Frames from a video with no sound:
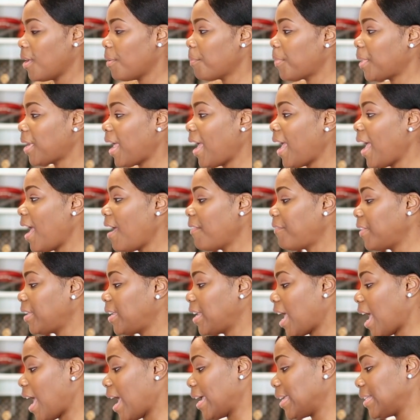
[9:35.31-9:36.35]
But I have
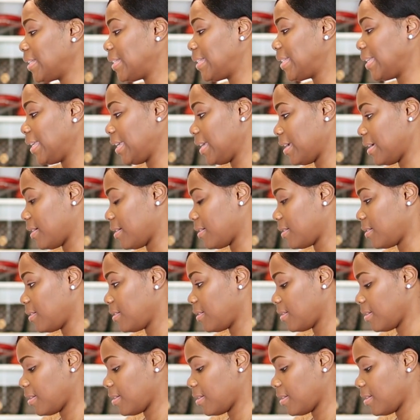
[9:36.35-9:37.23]
an idea